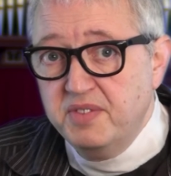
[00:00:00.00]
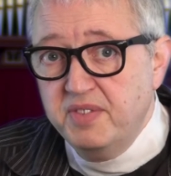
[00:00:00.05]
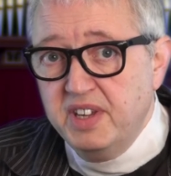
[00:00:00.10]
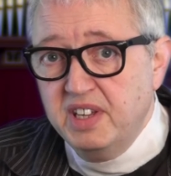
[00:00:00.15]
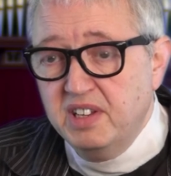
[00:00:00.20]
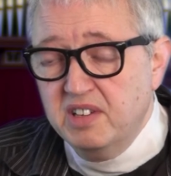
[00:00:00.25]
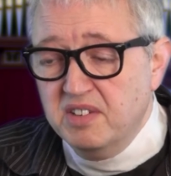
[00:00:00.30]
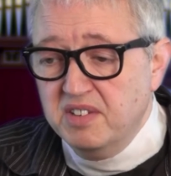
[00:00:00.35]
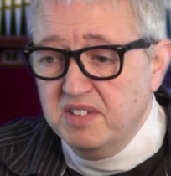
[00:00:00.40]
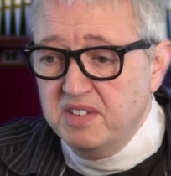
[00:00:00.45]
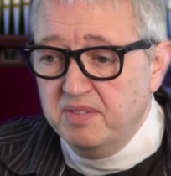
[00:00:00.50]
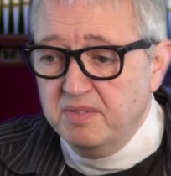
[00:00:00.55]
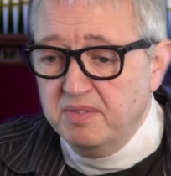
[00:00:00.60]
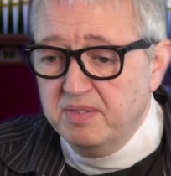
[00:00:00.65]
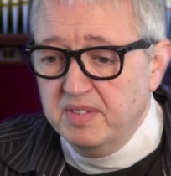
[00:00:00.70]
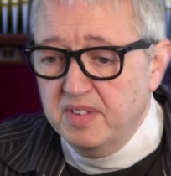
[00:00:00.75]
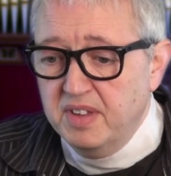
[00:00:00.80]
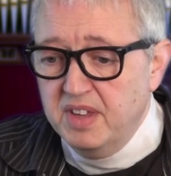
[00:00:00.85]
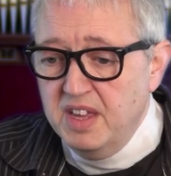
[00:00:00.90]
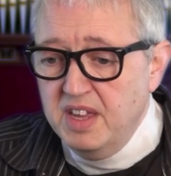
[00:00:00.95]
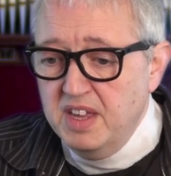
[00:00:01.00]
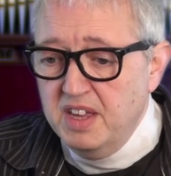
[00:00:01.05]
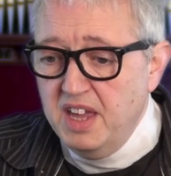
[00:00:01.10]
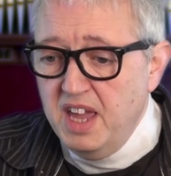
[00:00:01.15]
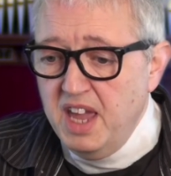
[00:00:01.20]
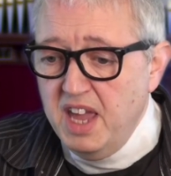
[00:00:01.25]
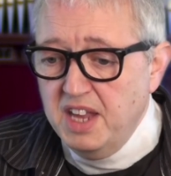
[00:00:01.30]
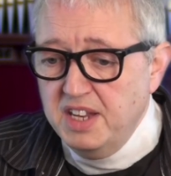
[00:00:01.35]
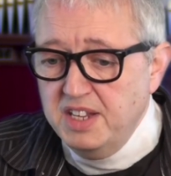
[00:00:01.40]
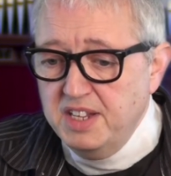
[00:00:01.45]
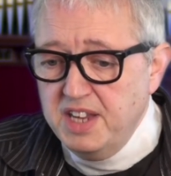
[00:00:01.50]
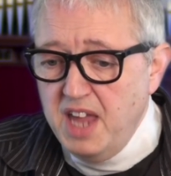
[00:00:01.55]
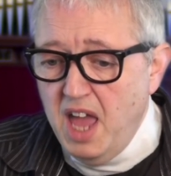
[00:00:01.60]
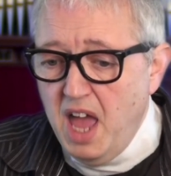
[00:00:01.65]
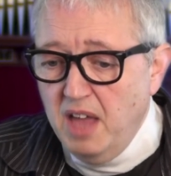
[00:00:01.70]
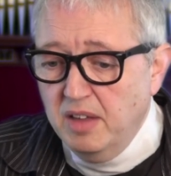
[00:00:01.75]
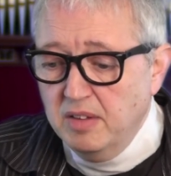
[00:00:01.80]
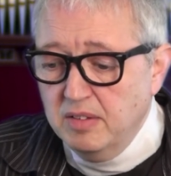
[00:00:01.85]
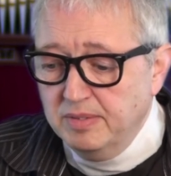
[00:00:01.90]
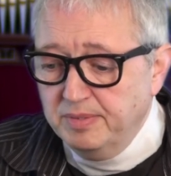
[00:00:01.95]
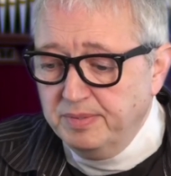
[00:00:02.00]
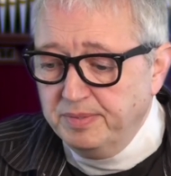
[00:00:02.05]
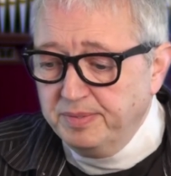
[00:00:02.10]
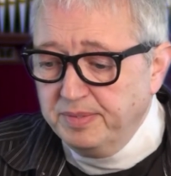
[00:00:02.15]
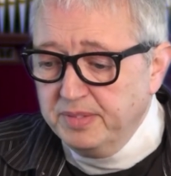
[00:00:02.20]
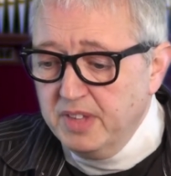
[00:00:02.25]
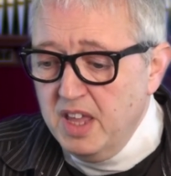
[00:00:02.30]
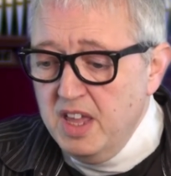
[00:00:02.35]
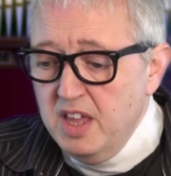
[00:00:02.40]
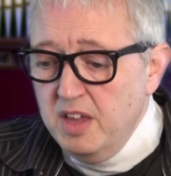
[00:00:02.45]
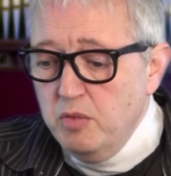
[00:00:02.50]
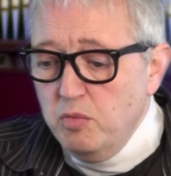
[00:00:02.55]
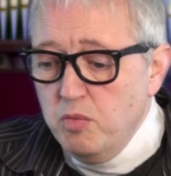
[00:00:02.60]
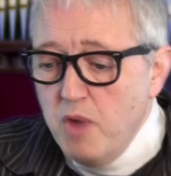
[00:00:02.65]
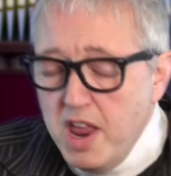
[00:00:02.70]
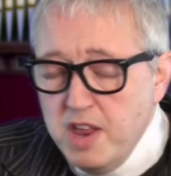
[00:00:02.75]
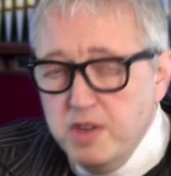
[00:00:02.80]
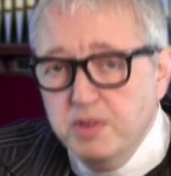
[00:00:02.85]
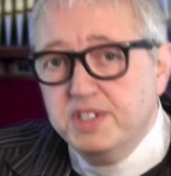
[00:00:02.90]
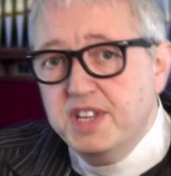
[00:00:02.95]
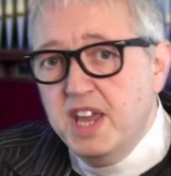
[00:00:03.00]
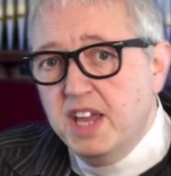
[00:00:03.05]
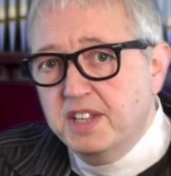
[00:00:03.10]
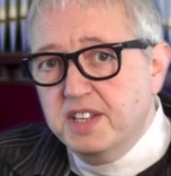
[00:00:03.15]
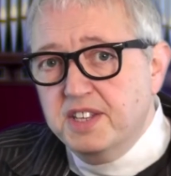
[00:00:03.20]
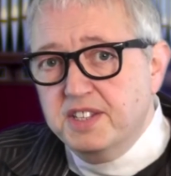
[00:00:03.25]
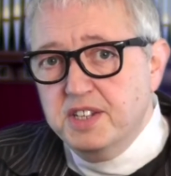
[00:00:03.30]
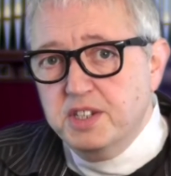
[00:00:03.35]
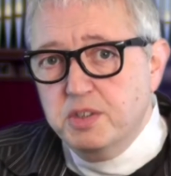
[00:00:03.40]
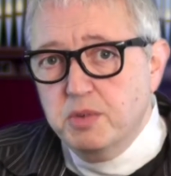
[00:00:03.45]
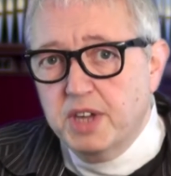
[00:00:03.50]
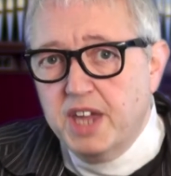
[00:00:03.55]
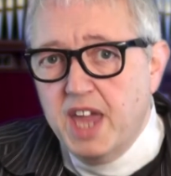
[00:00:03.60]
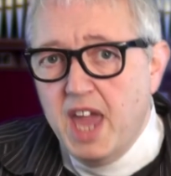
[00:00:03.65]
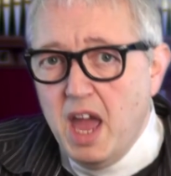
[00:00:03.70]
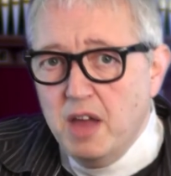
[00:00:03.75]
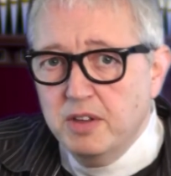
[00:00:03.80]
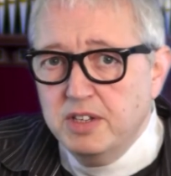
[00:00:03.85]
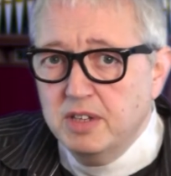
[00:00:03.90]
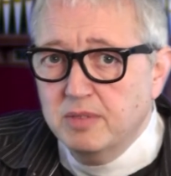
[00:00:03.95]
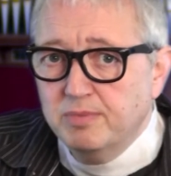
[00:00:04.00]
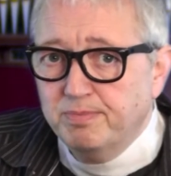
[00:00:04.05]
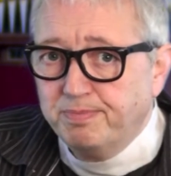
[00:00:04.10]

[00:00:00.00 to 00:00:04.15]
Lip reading: of England. And when you take this into account,